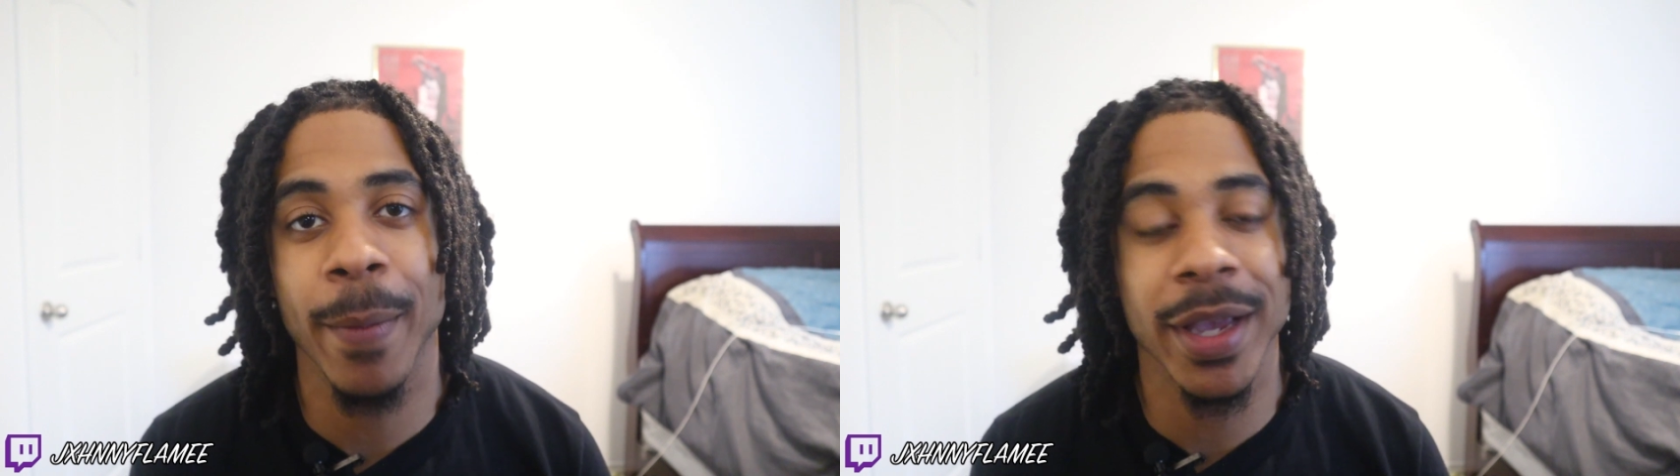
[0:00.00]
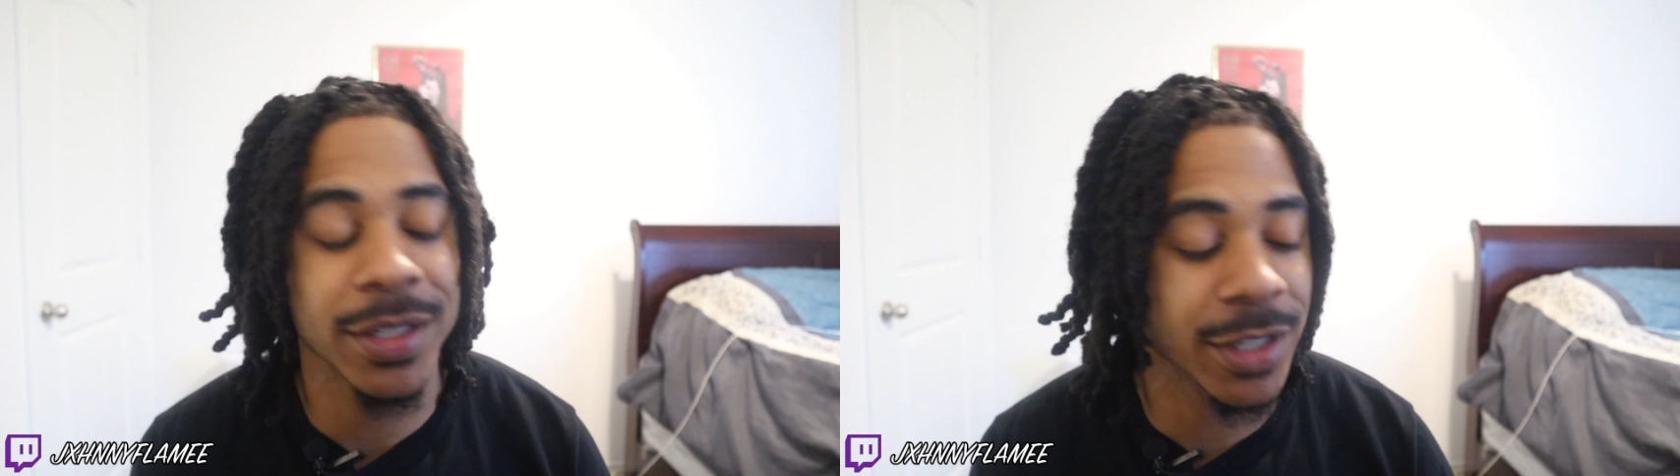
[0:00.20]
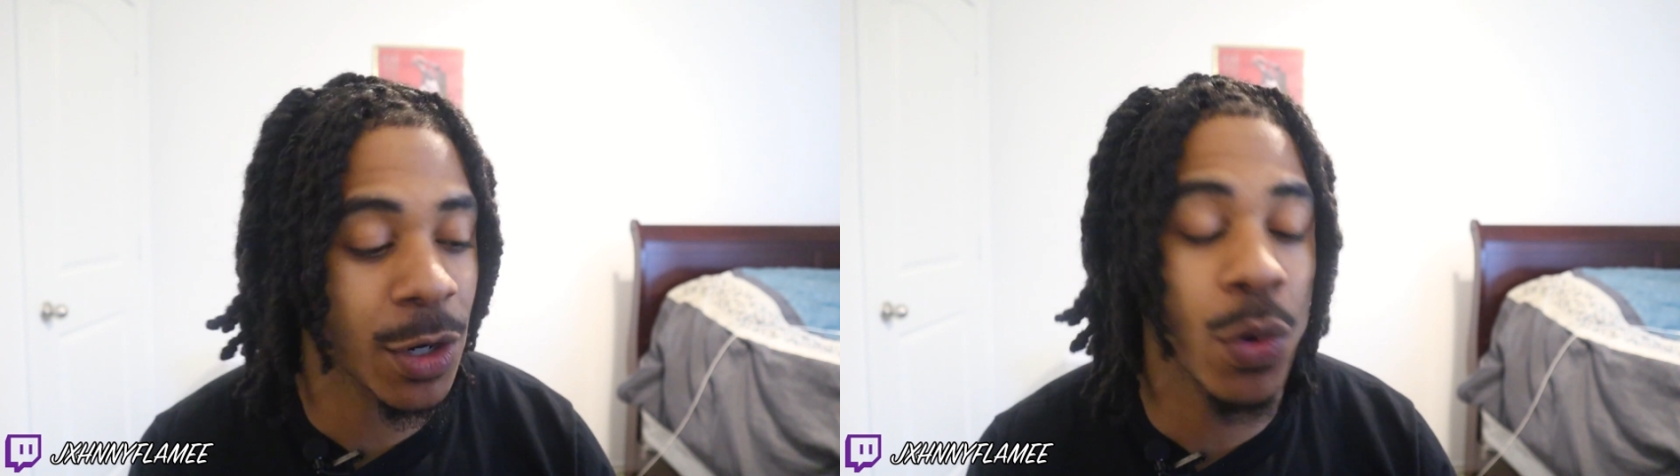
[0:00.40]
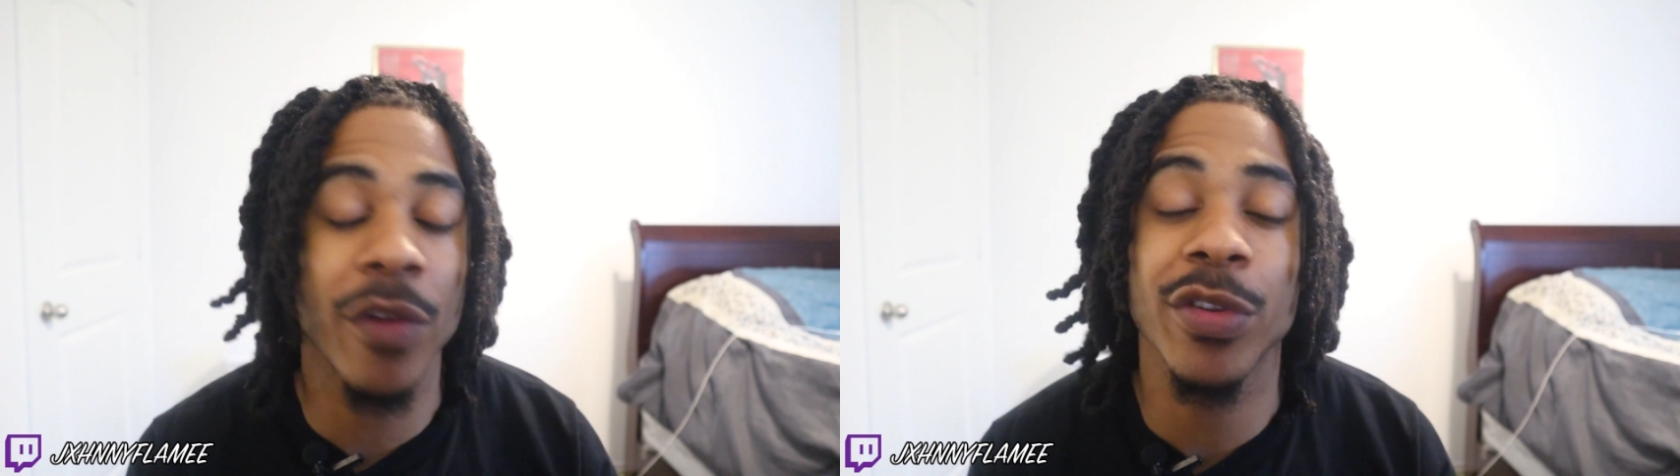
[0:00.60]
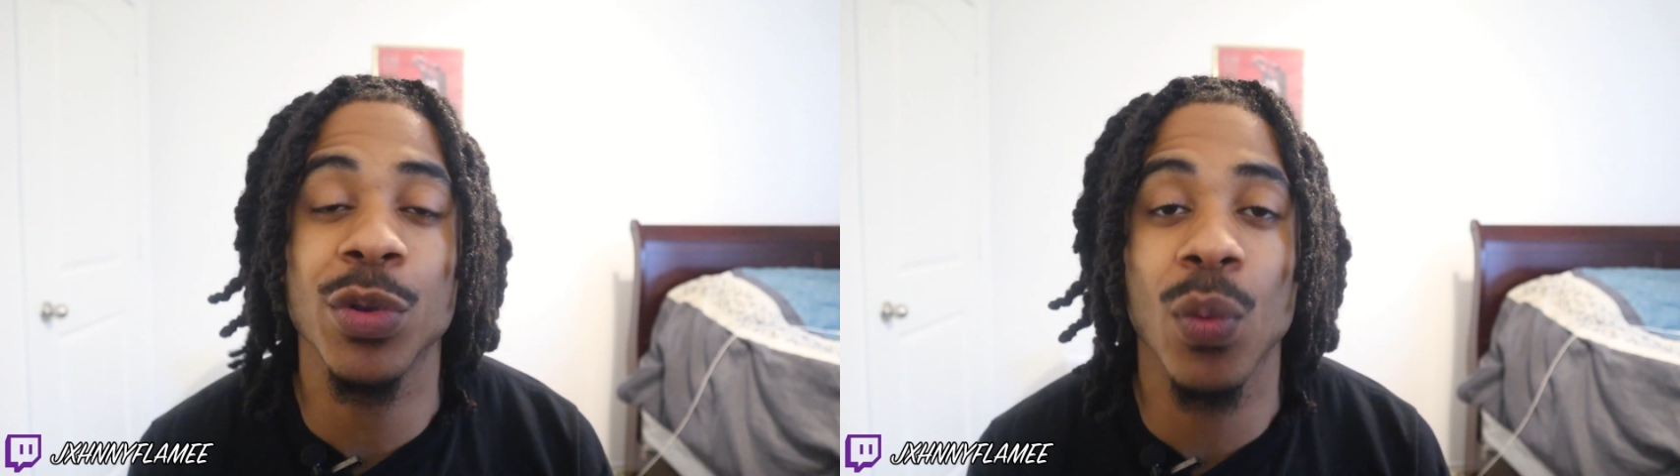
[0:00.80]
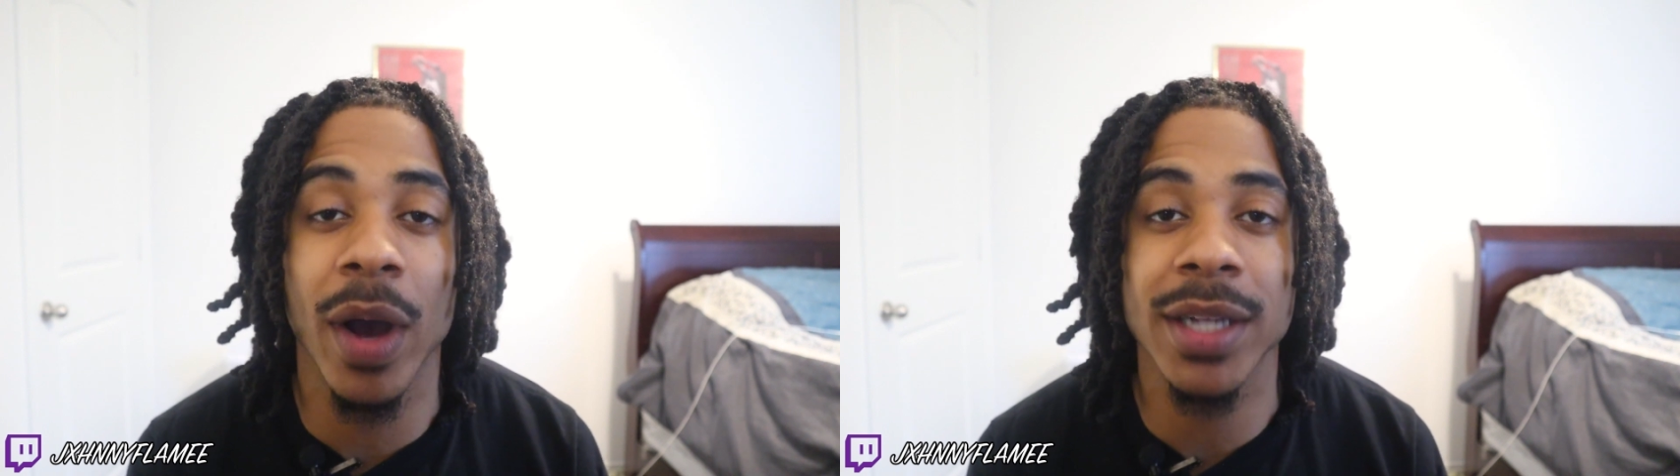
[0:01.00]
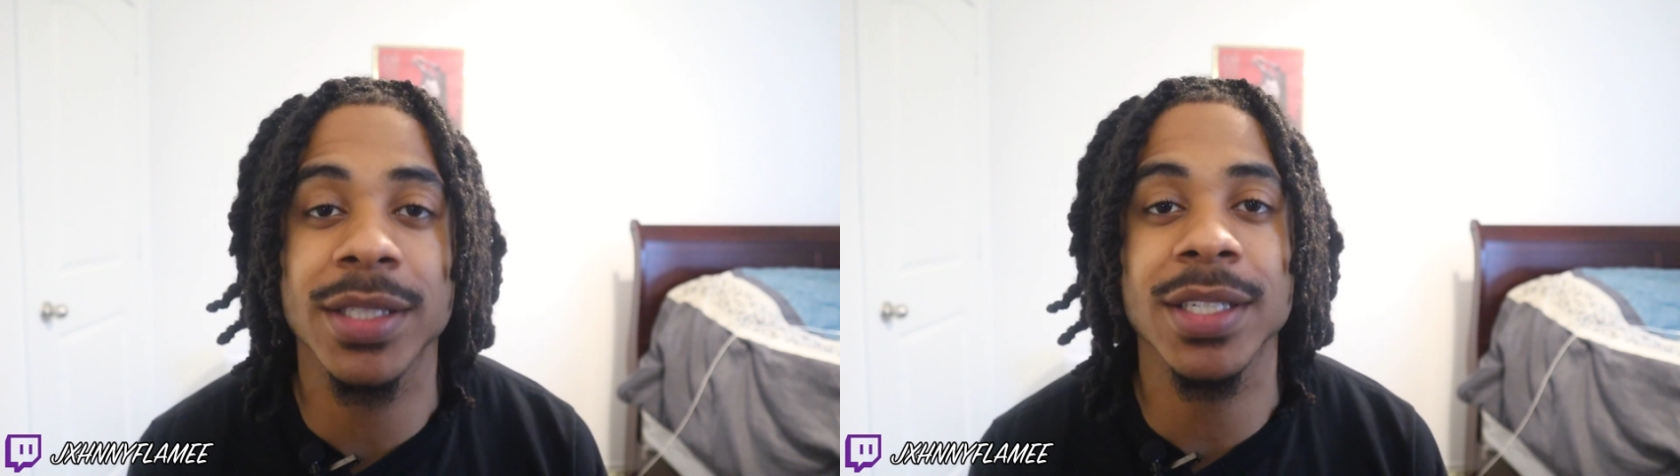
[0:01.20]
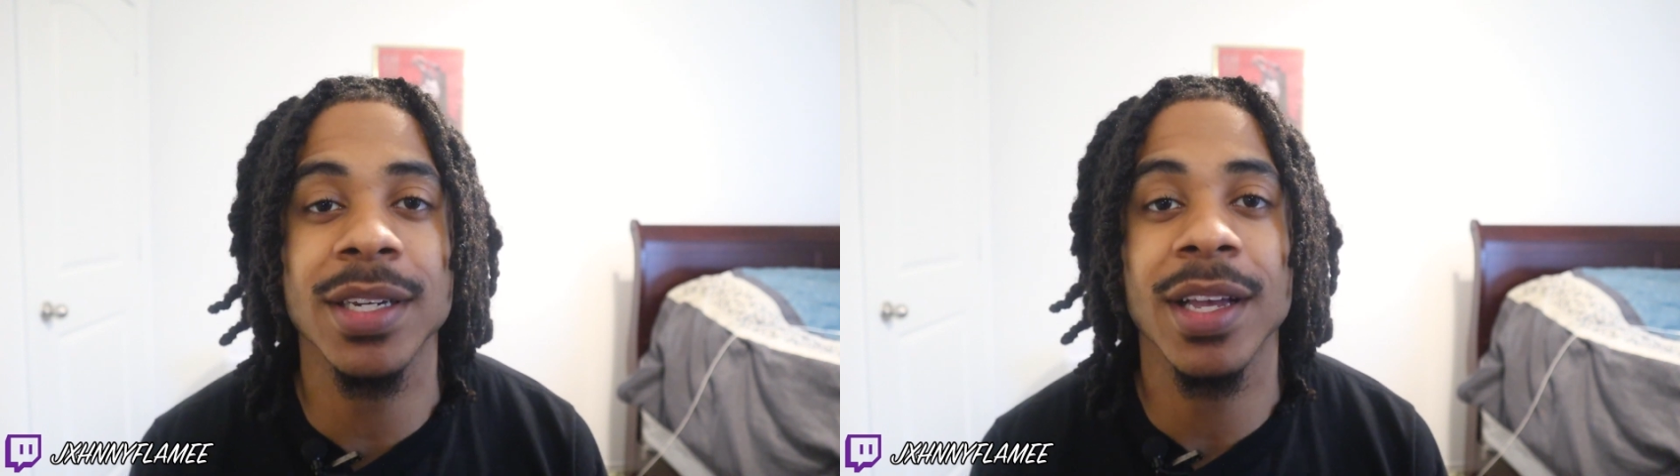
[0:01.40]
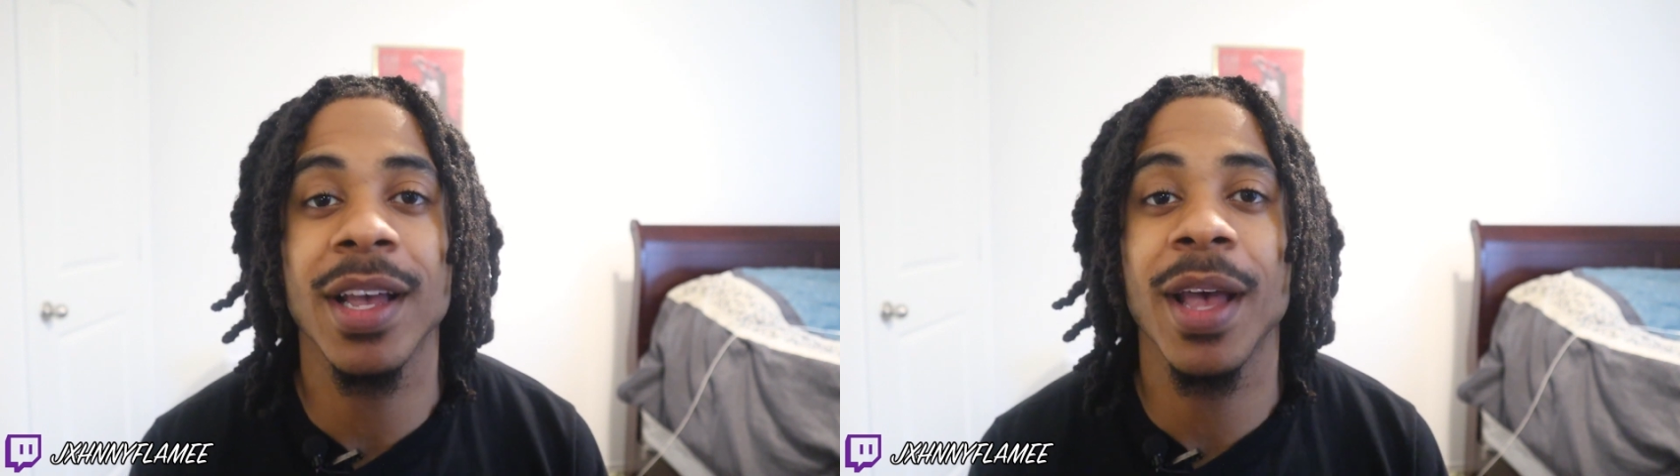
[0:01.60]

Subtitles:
Make sure whoever you watching,